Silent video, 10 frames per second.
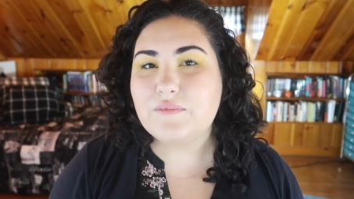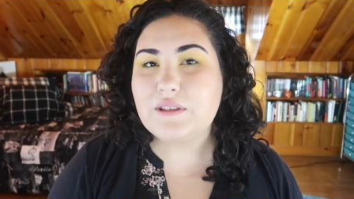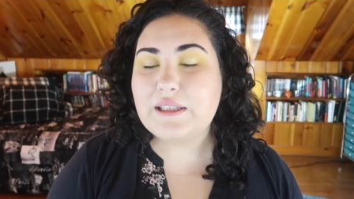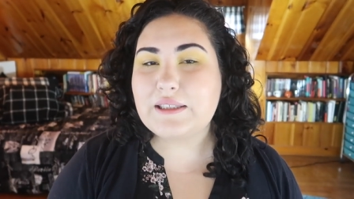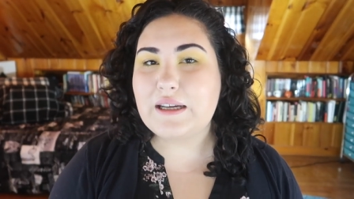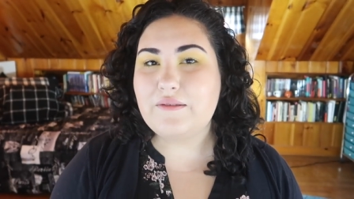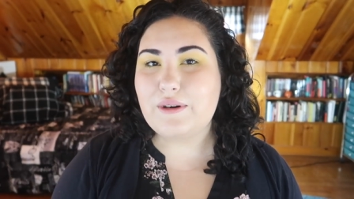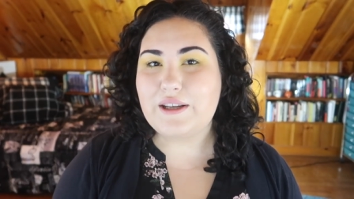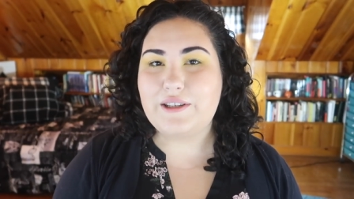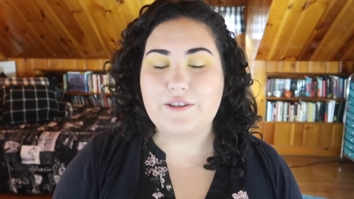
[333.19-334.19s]
So that's kind of
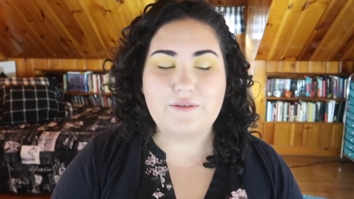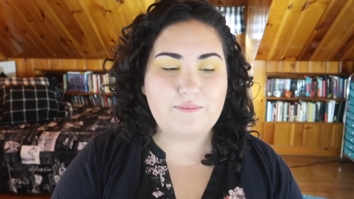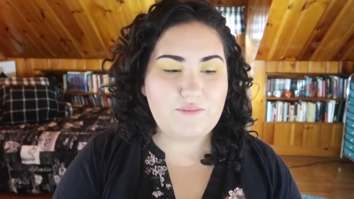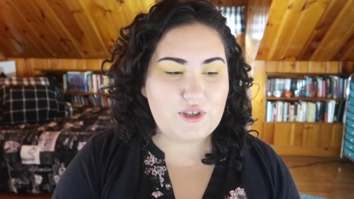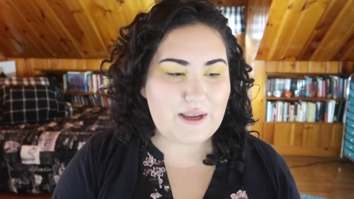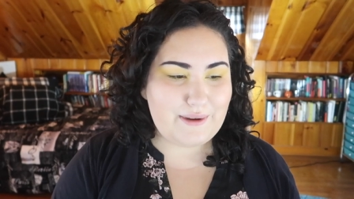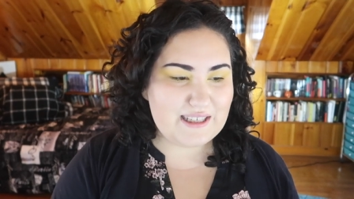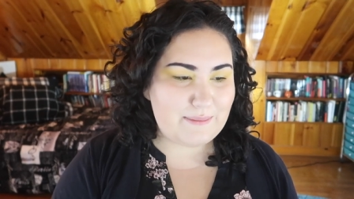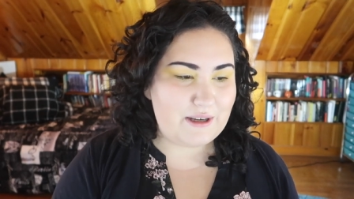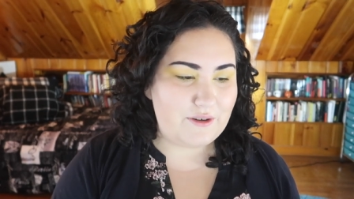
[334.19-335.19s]
what I do.
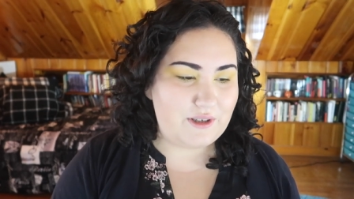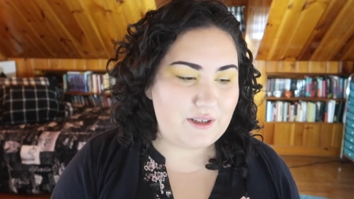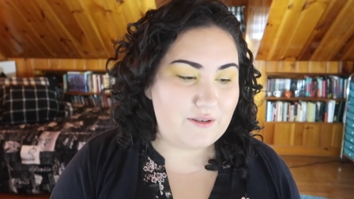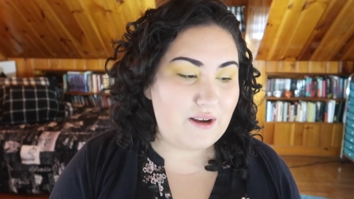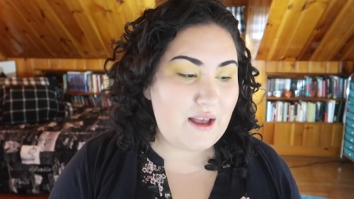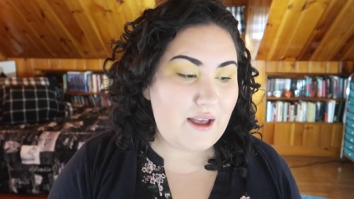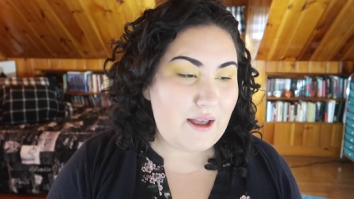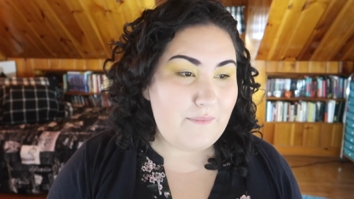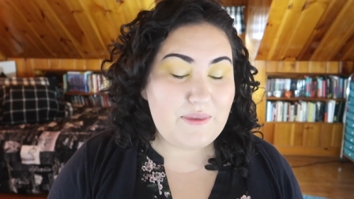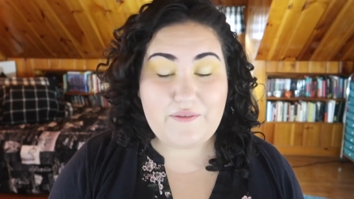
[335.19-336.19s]
Shaving's my go-to.
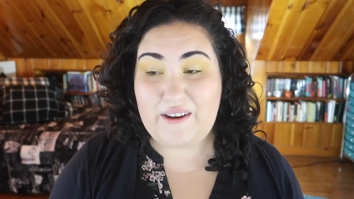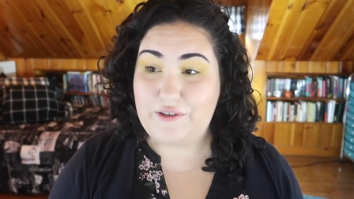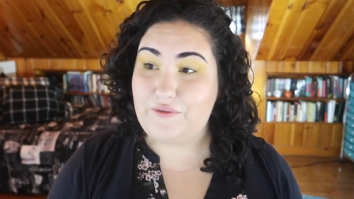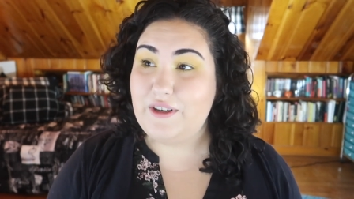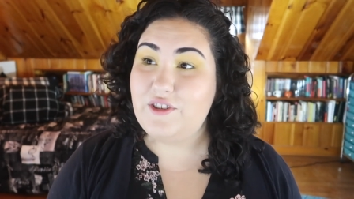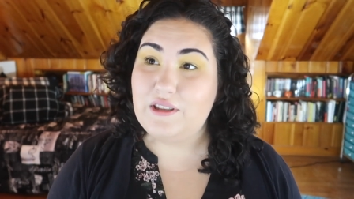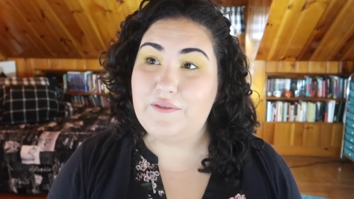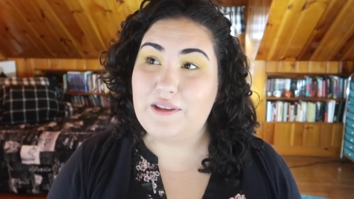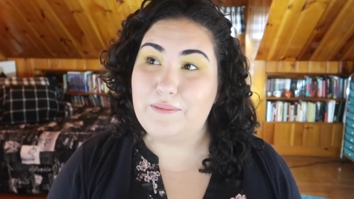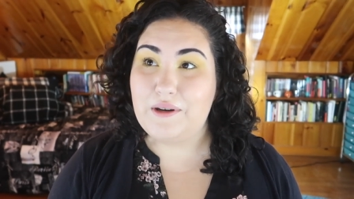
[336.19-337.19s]
If I was rich and
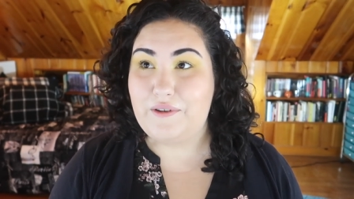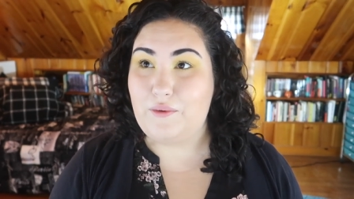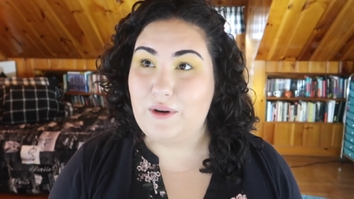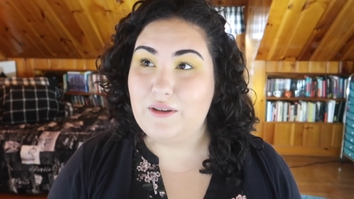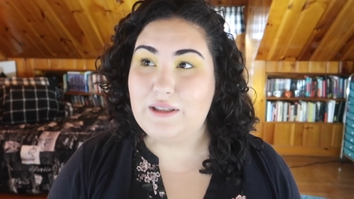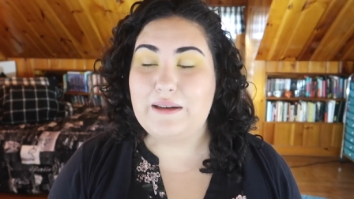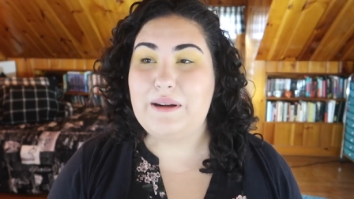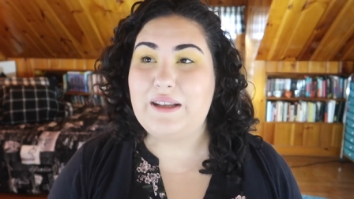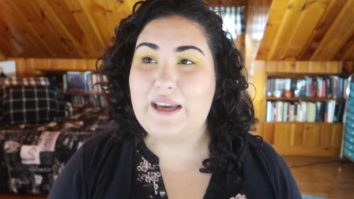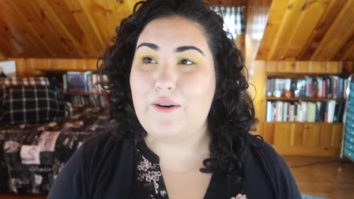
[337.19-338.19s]
lived in the perfect world, I'd
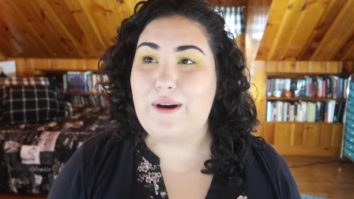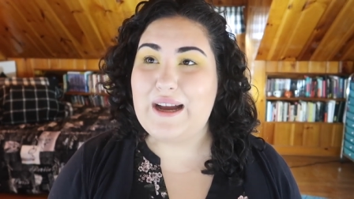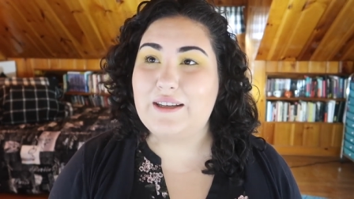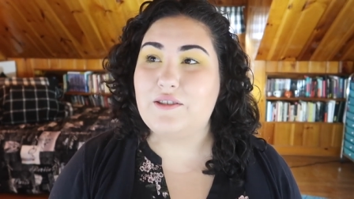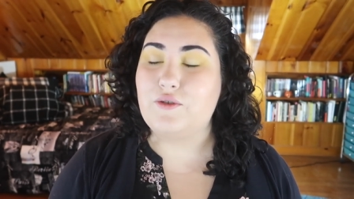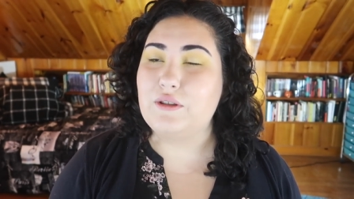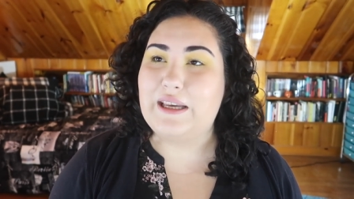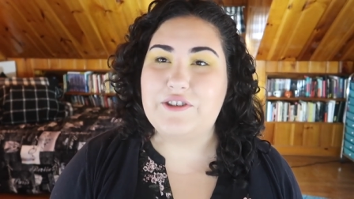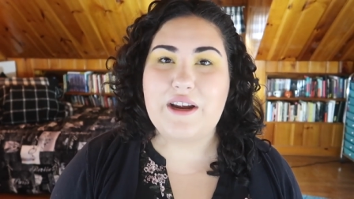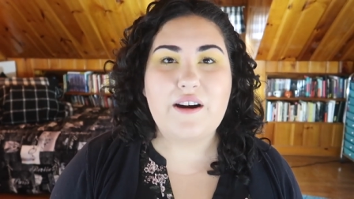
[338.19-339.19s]
probably get waxed or
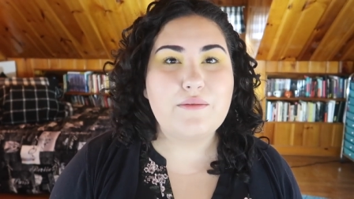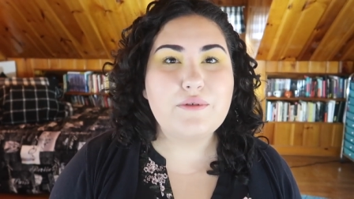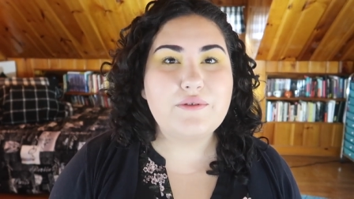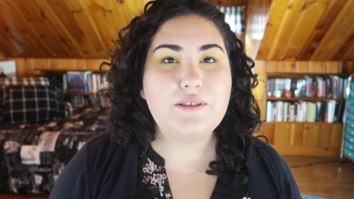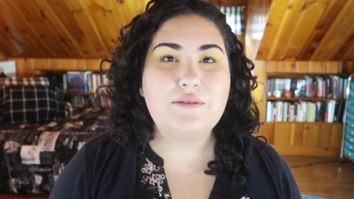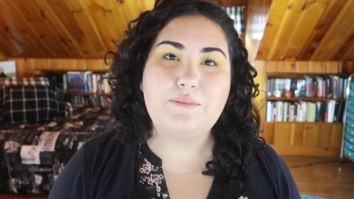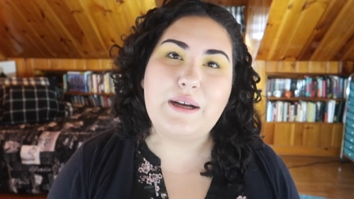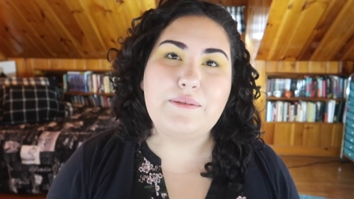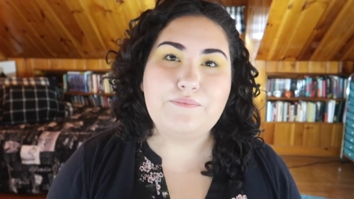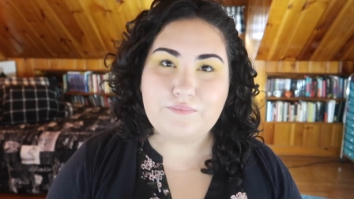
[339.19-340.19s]
laser hair removal,
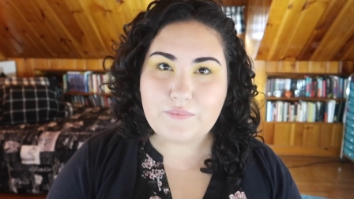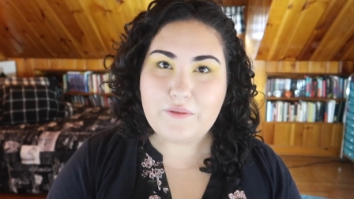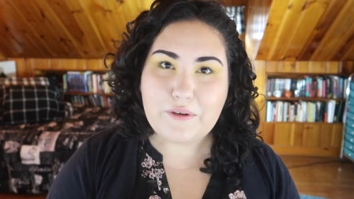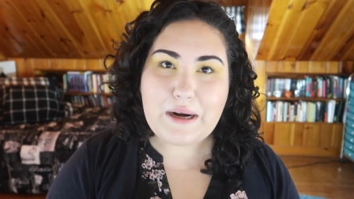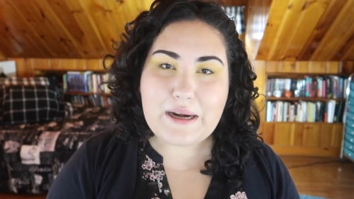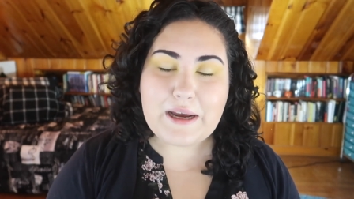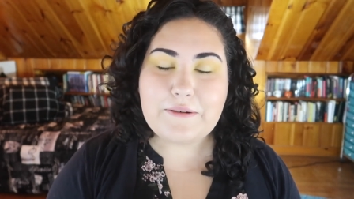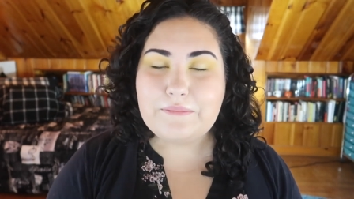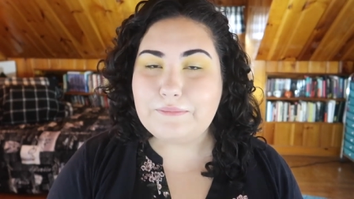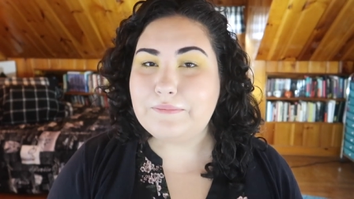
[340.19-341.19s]
but for right
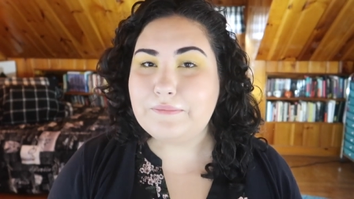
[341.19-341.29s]
now,